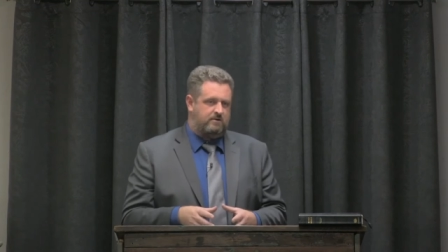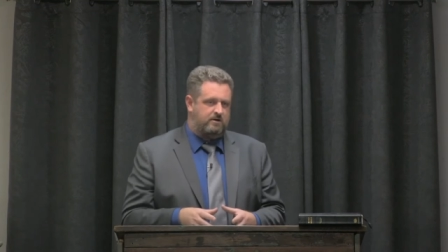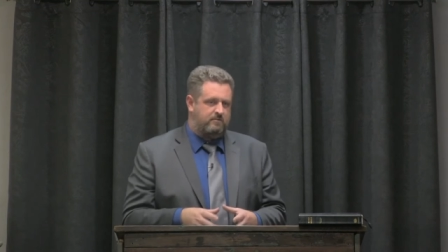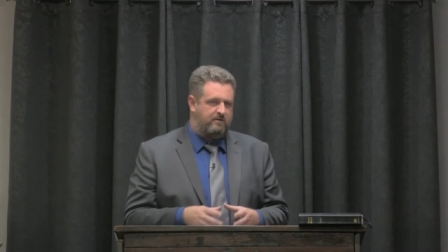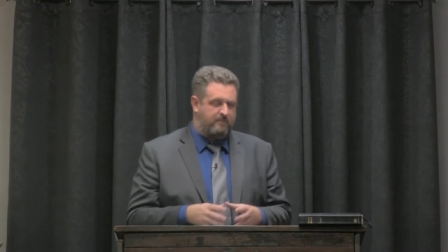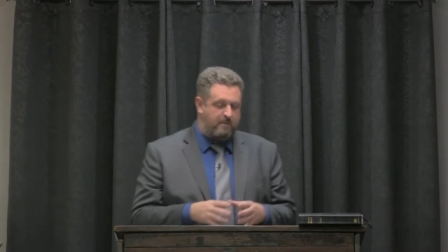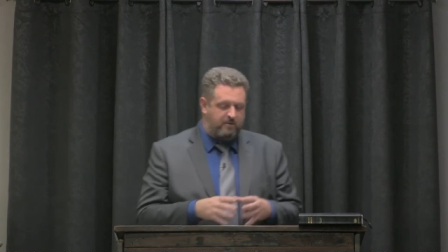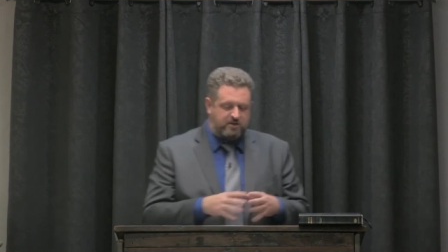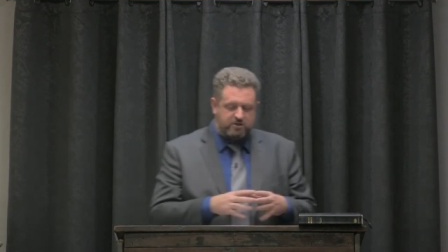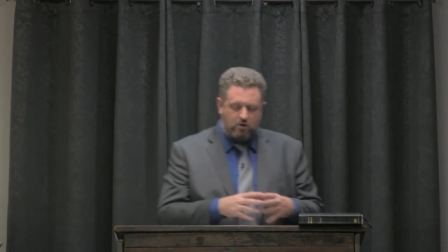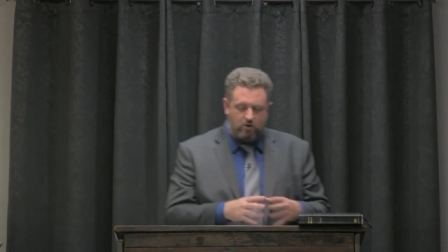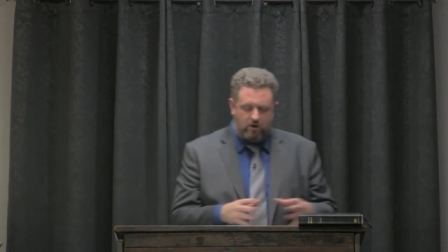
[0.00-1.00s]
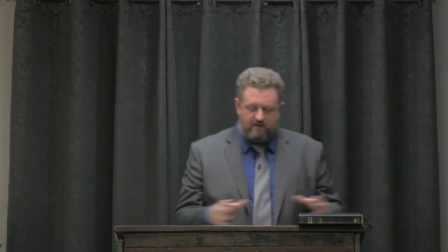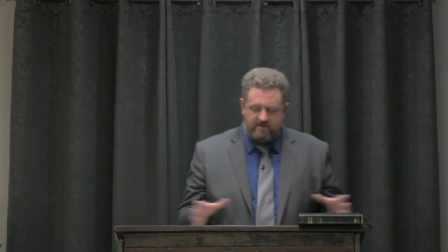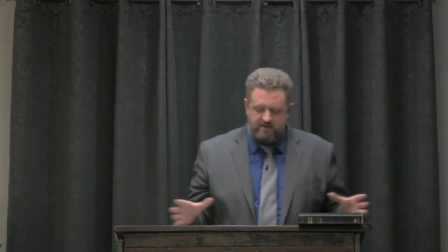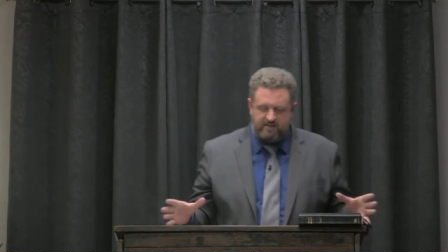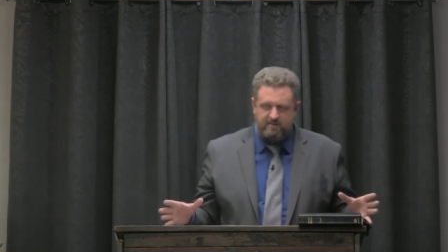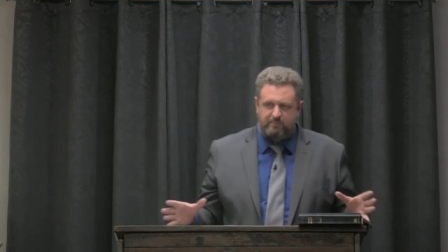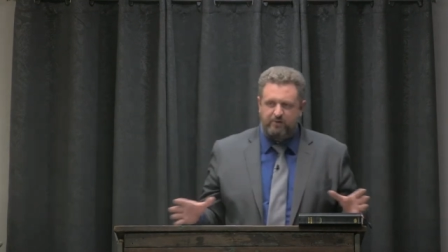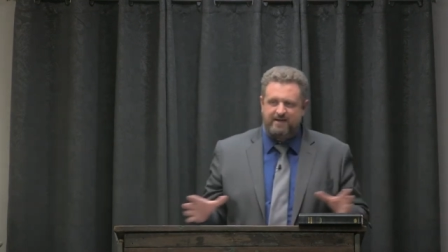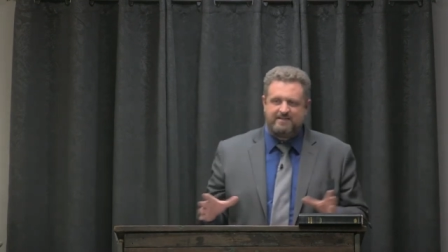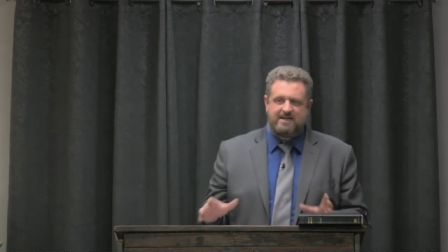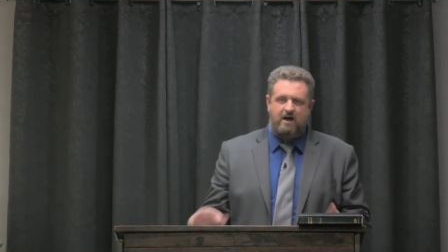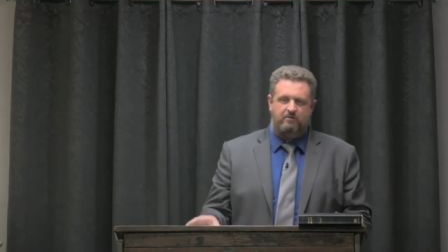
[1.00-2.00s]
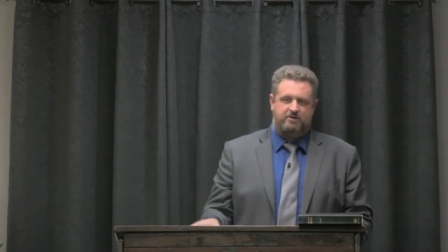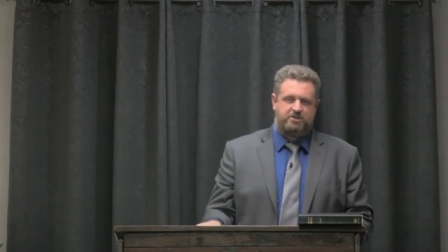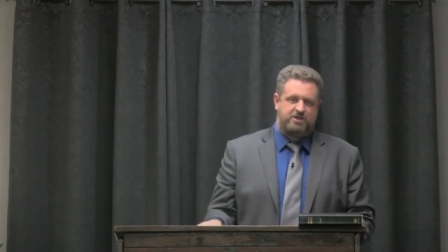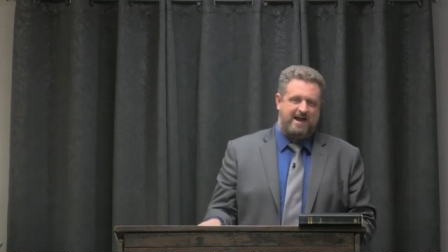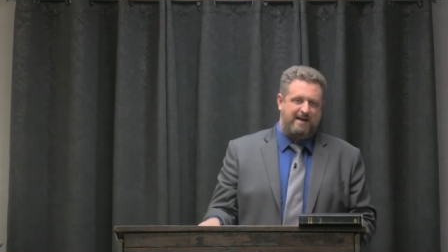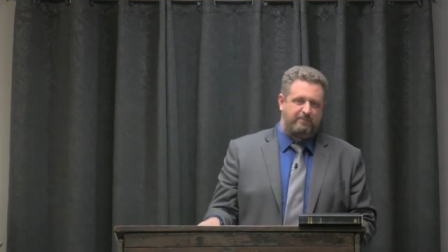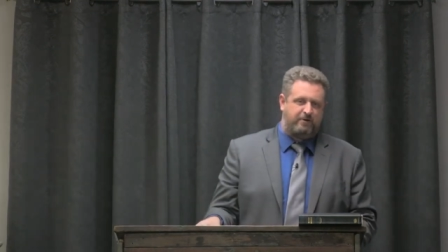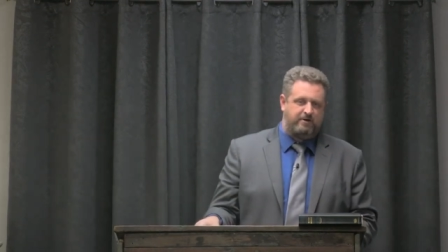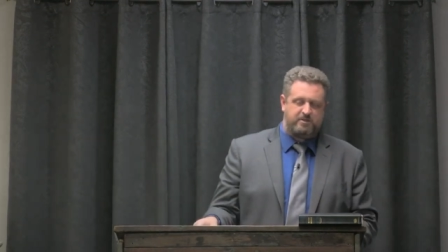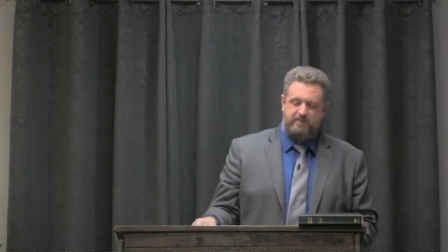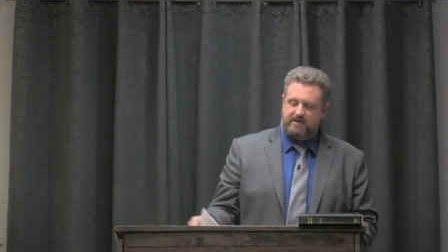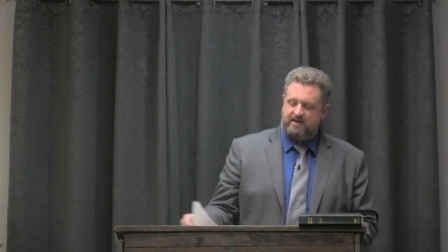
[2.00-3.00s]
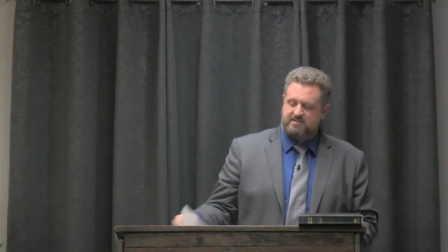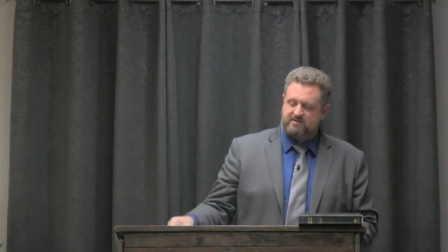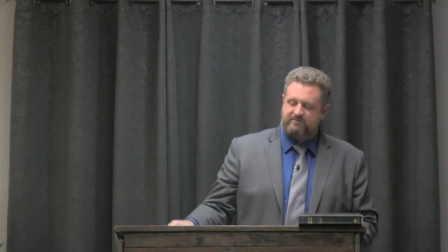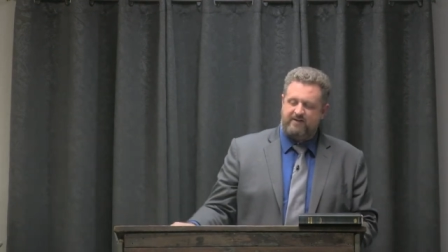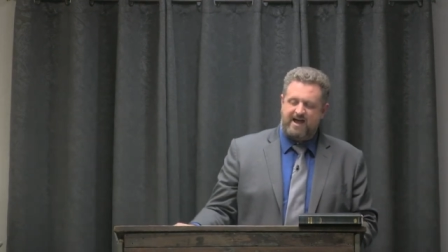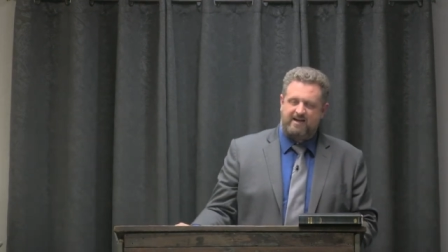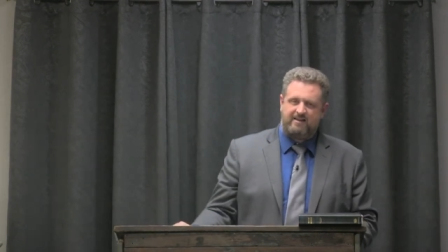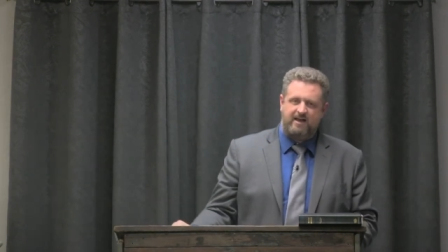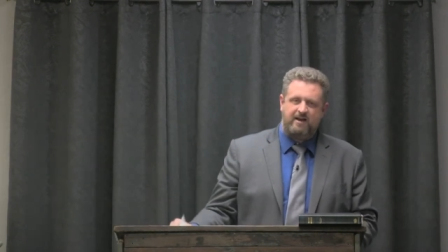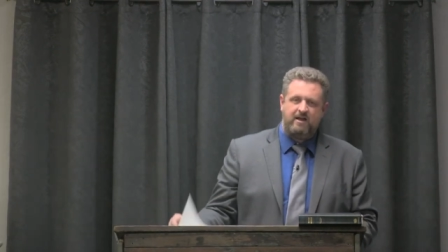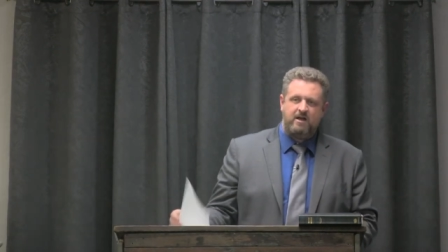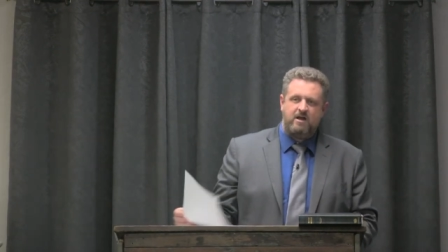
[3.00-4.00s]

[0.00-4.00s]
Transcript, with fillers: You know, remember this whole, everything that plays out in this chapter is because of the fact that